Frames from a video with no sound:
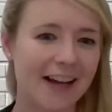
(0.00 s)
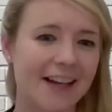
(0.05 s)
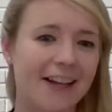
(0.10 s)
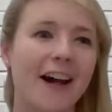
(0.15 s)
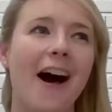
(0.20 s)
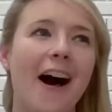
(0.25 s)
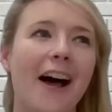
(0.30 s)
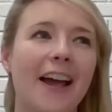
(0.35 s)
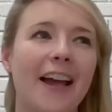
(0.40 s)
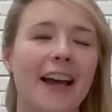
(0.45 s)

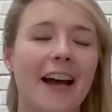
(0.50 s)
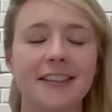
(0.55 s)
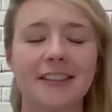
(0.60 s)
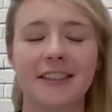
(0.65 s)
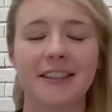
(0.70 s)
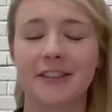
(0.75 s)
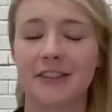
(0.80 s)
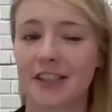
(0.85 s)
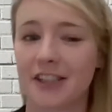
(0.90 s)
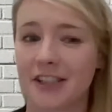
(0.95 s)
I actually
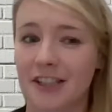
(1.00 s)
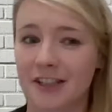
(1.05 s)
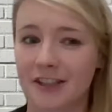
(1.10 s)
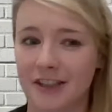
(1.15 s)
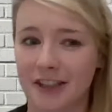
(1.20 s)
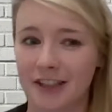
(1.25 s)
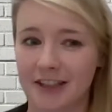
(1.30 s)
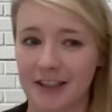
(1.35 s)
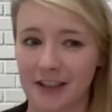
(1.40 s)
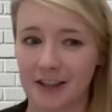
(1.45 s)
originally studied
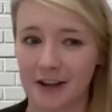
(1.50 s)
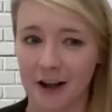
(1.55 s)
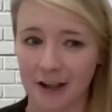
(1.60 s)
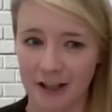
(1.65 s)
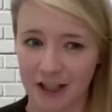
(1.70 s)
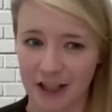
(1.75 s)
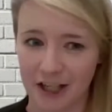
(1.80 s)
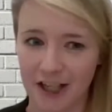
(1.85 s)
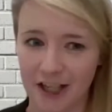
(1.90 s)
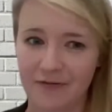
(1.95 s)

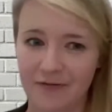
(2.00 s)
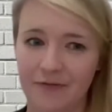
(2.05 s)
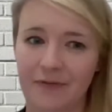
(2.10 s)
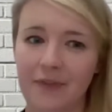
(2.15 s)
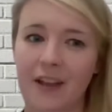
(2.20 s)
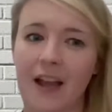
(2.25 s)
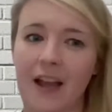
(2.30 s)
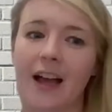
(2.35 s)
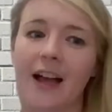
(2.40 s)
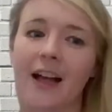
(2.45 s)
psychology
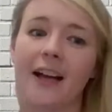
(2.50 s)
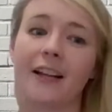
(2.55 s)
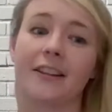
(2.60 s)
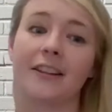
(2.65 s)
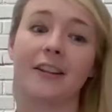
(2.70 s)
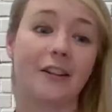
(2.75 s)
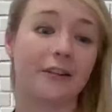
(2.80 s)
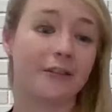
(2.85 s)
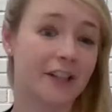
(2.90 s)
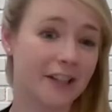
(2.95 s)
at the
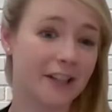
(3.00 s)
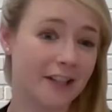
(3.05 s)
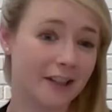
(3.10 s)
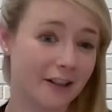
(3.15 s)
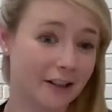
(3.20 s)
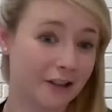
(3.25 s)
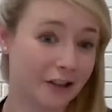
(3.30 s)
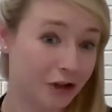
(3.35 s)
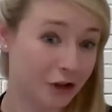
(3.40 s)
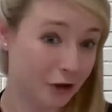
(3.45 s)
University College
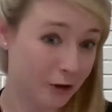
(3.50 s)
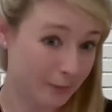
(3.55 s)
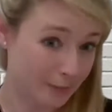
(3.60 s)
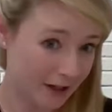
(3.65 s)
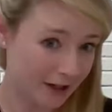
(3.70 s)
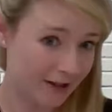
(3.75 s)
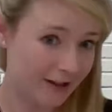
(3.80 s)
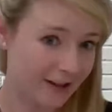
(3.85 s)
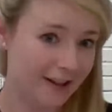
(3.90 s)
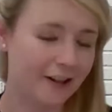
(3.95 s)
Dublin
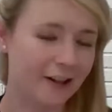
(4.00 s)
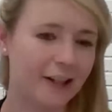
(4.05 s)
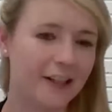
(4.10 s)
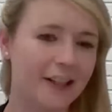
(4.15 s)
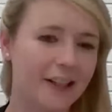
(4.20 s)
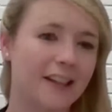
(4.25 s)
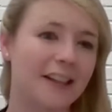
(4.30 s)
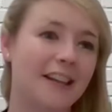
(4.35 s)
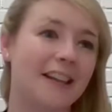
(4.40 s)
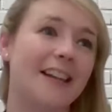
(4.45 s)
in Ireland.
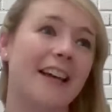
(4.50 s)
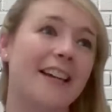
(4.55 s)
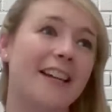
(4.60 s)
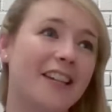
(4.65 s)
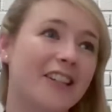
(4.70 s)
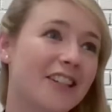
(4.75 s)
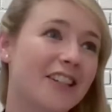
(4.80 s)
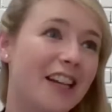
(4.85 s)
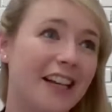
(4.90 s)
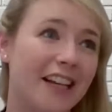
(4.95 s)

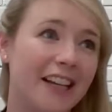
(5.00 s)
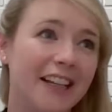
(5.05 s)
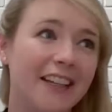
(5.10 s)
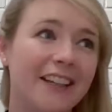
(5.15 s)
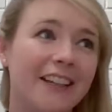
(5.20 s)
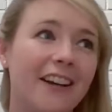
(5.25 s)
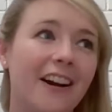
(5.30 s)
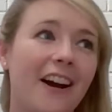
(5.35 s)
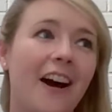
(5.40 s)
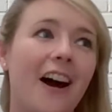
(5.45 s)
Initially,
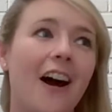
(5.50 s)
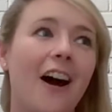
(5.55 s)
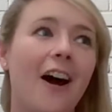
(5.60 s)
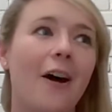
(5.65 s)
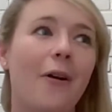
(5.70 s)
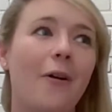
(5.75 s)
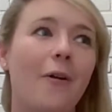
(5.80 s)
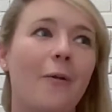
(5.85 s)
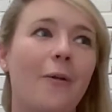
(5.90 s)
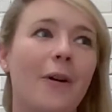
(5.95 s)

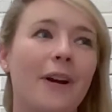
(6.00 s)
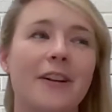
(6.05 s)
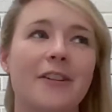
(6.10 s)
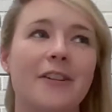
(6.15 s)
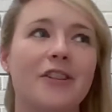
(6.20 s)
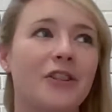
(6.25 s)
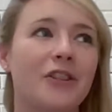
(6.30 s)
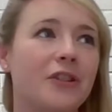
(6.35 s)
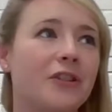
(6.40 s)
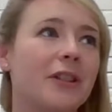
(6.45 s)
when I
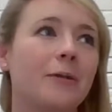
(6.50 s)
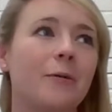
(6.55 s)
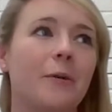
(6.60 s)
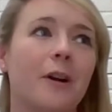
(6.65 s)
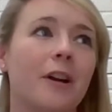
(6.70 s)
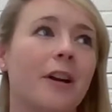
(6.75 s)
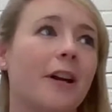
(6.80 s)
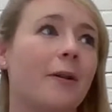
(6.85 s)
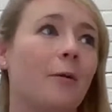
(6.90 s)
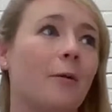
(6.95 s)
was choosing what
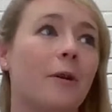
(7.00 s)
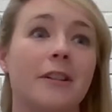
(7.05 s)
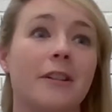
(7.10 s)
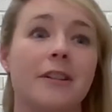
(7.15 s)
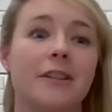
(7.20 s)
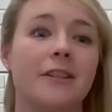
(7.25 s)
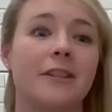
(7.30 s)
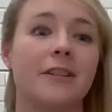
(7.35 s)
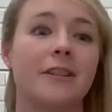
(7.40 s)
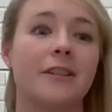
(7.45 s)
I
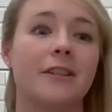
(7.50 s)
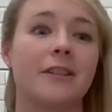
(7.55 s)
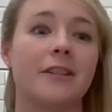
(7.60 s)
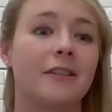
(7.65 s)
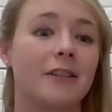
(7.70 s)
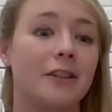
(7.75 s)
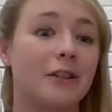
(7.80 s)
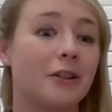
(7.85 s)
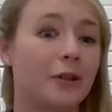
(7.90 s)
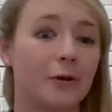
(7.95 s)
wanted
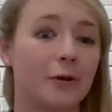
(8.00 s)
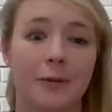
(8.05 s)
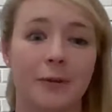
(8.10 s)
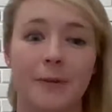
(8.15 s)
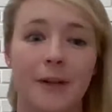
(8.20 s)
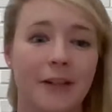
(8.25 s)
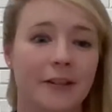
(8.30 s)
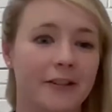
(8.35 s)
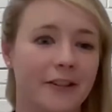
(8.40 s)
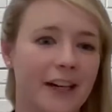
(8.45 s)
to do with
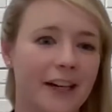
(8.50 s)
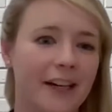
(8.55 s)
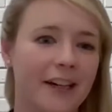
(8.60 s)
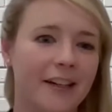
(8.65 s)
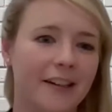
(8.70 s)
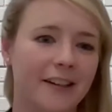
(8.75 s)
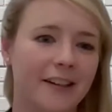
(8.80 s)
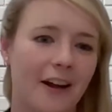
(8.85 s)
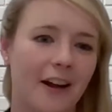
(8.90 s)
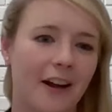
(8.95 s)
my
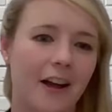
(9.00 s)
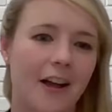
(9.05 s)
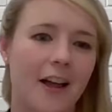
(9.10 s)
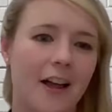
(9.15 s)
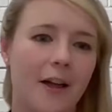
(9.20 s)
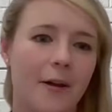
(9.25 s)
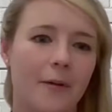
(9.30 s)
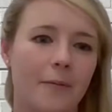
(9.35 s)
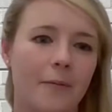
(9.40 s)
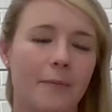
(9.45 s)
career,
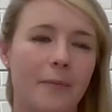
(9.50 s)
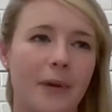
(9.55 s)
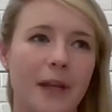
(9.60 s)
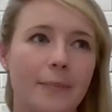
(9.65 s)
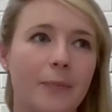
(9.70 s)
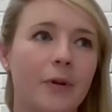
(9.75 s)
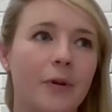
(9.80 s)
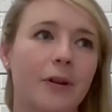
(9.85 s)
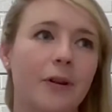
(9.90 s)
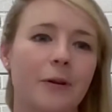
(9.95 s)

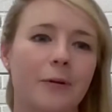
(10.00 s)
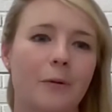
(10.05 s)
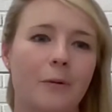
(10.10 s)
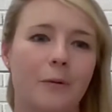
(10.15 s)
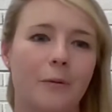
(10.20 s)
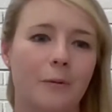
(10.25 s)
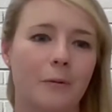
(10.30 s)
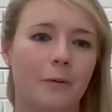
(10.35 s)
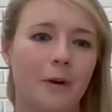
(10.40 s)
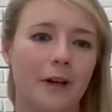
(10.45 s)
people
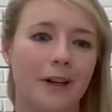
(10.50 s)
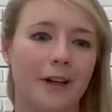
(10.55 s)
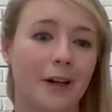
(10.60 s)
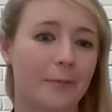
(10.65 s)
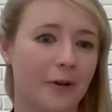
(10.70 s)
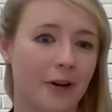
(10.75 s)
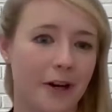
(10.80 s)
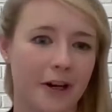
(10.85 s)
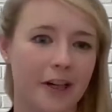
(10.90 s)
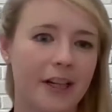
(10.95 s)
were a
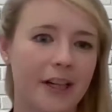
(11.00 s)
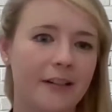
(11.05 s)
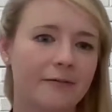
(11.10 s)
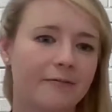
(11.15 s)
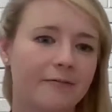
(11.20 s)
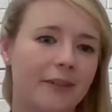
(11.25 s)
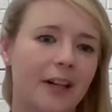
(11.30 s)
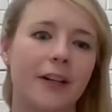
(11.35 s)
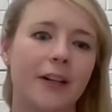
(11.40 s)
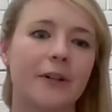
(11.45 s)
priority.
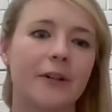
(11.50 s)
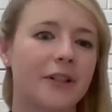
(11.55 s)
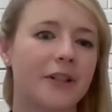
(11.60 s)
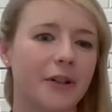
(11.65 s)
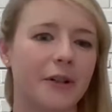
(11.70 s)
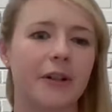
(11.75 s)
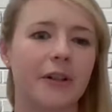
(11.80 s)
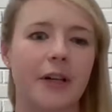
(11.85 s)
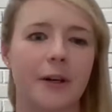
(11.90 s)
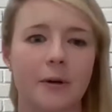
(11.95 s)
I always knew
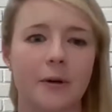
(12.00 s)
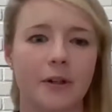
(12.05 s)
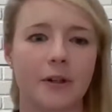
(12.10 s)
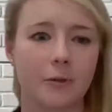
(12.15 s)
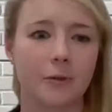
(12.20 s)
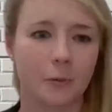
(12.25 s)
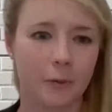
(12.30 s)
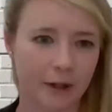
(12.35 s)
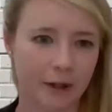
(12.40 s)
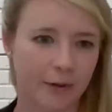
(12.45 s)
that I wanted to
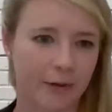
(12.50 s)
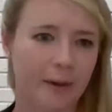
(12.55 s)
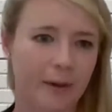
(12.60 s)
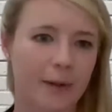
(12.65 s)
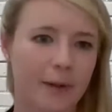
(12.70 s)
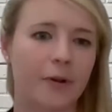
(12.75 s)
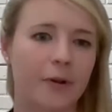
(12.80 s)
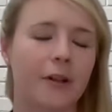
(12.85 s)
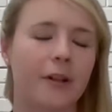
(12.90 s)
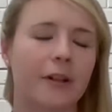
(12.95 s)
work with
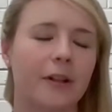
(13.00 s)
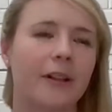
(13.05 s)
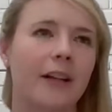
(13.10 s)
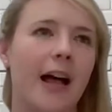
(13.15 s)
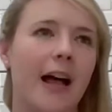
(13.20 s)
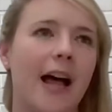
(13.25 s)
people.